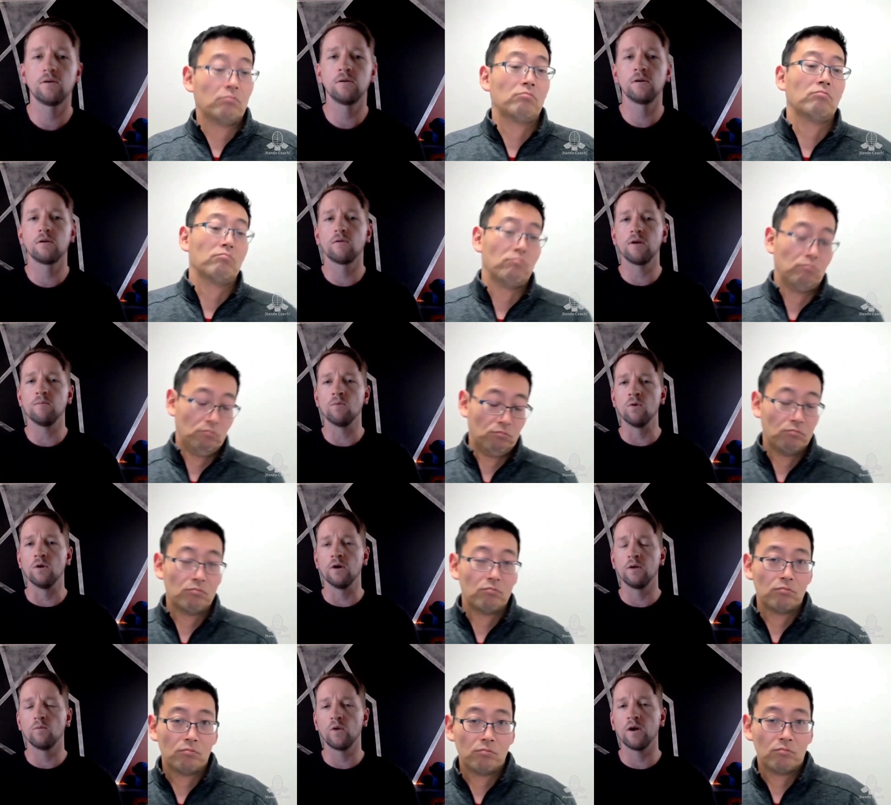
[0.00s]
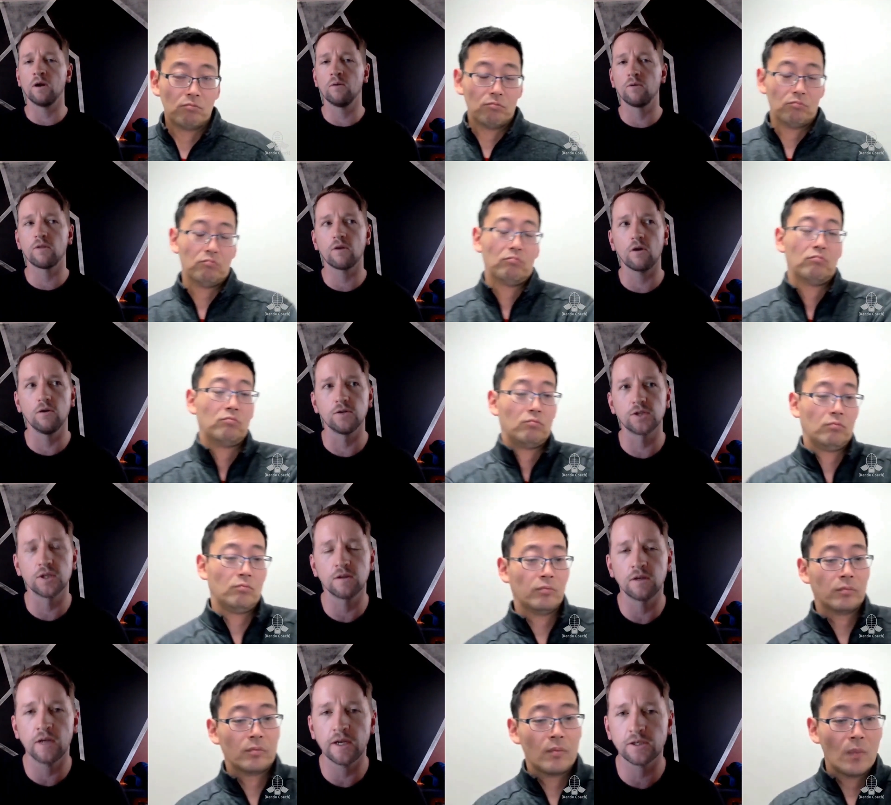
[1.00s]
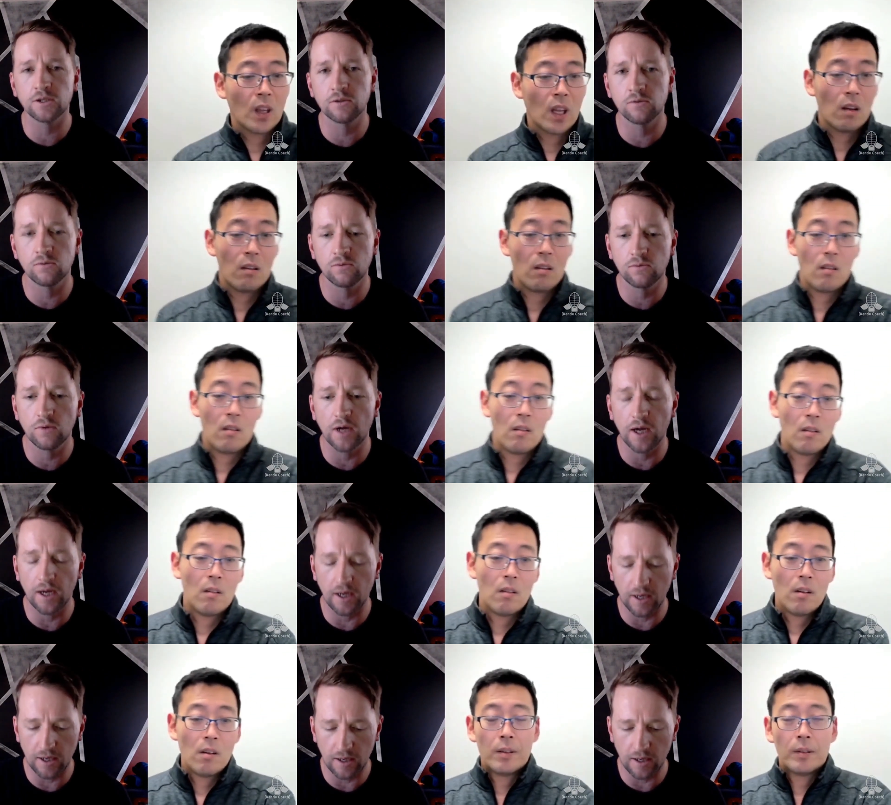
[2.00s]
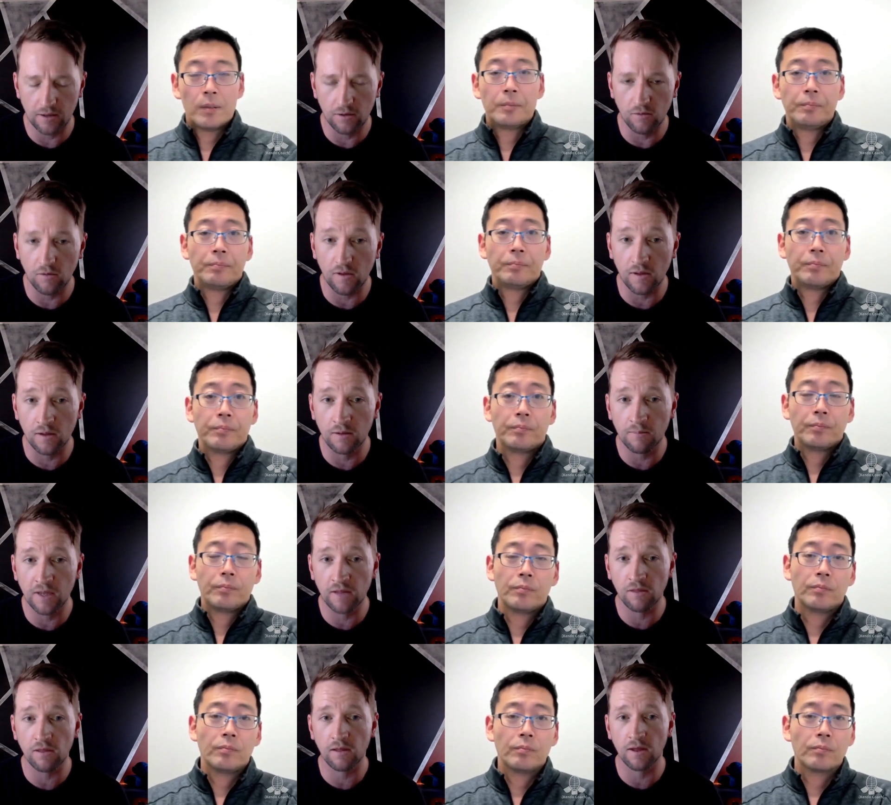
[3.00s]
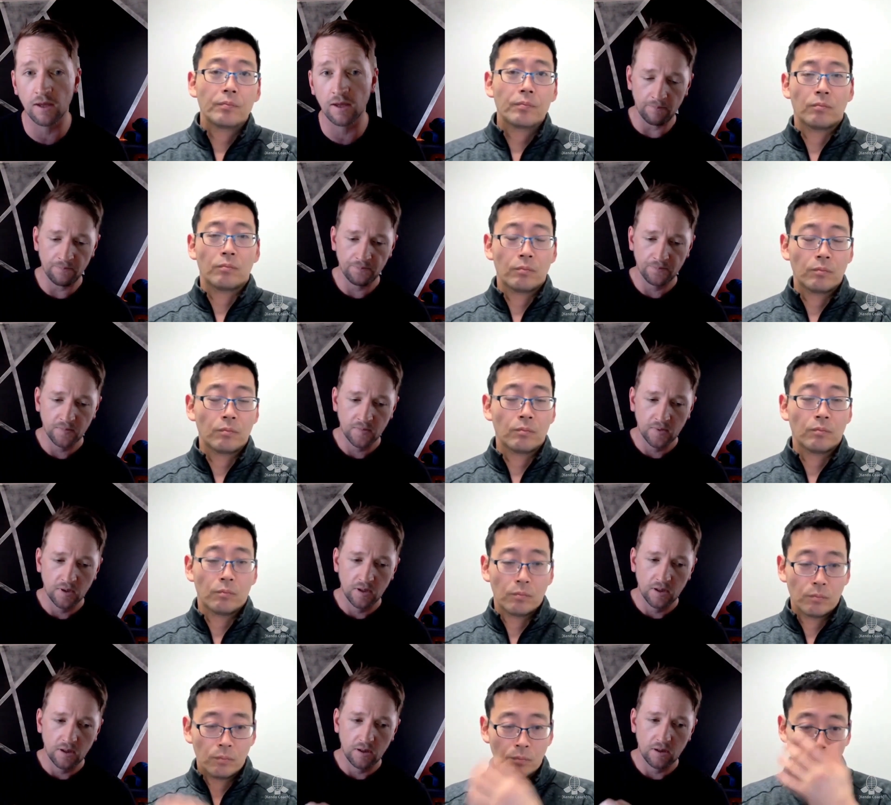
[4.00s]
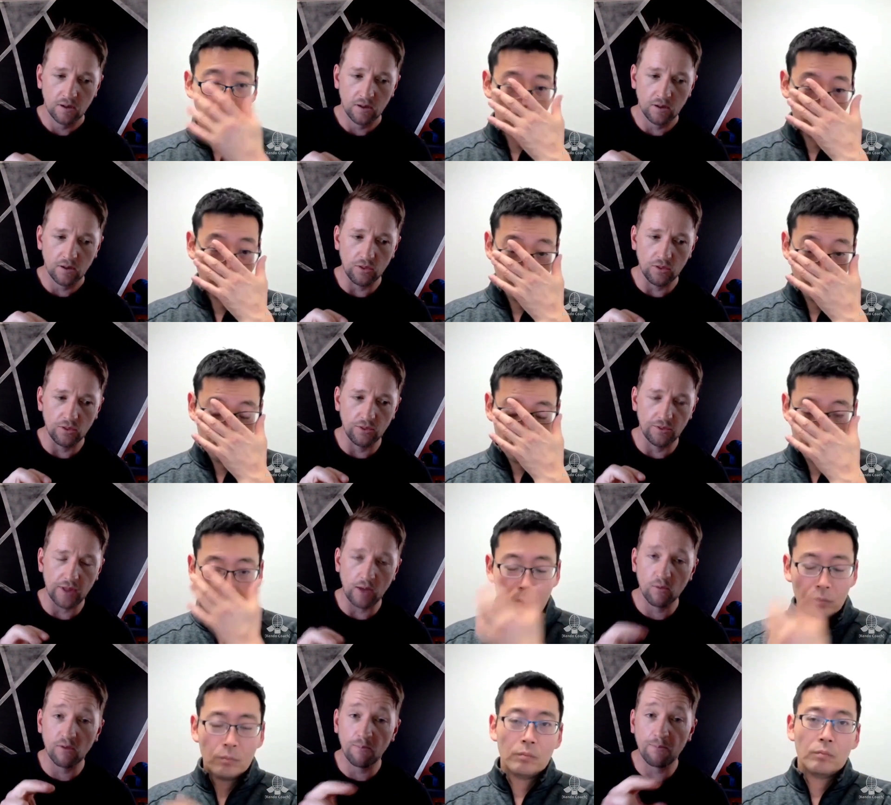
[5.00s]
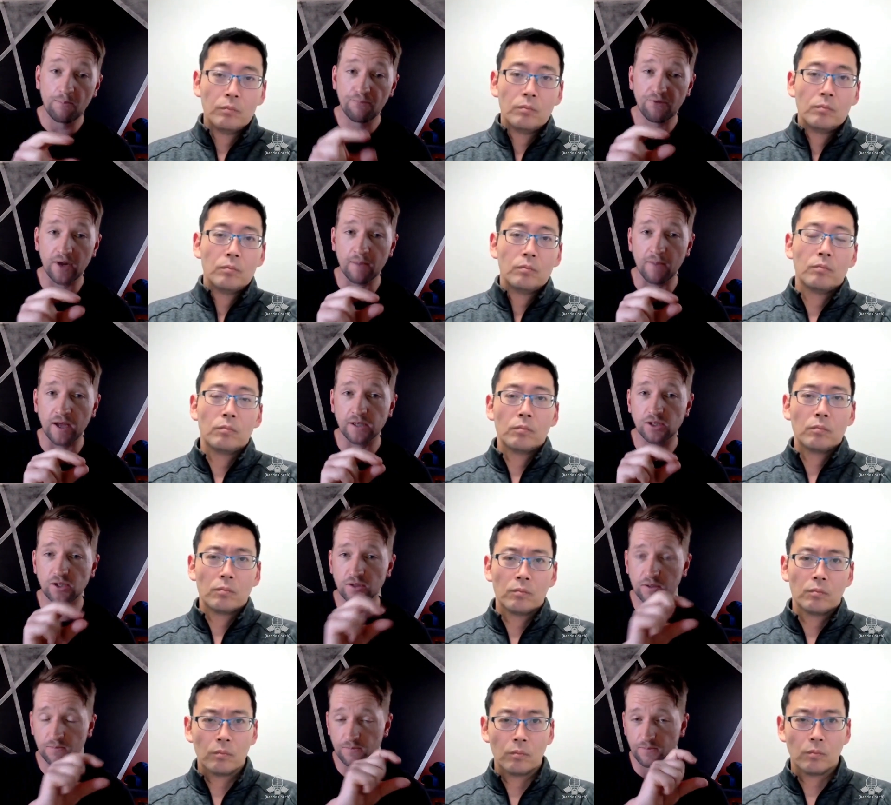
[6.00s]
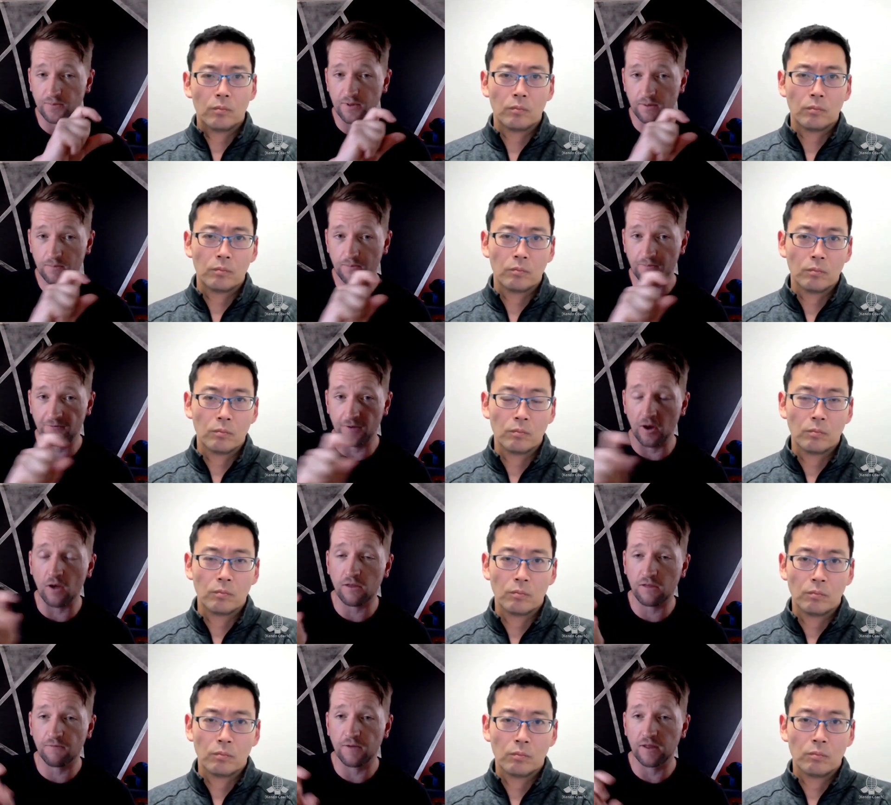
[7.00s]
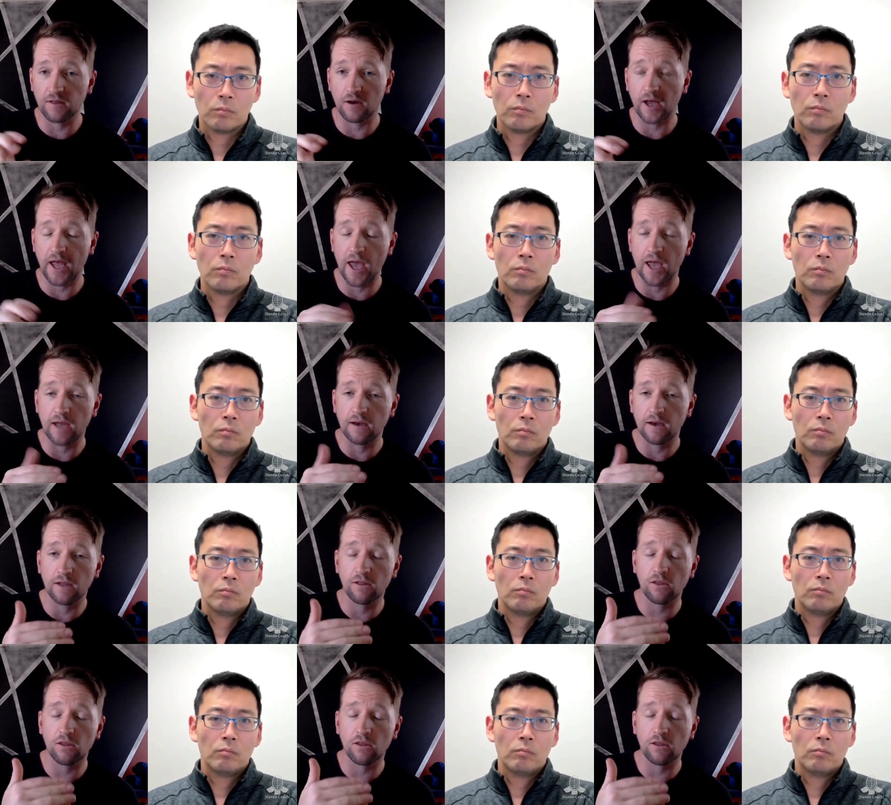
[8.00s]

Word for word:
Speaker 1: more. When I was coaching the national uh, New Zealand men's team, that was pretty much the, the philosophy that I had. It's it,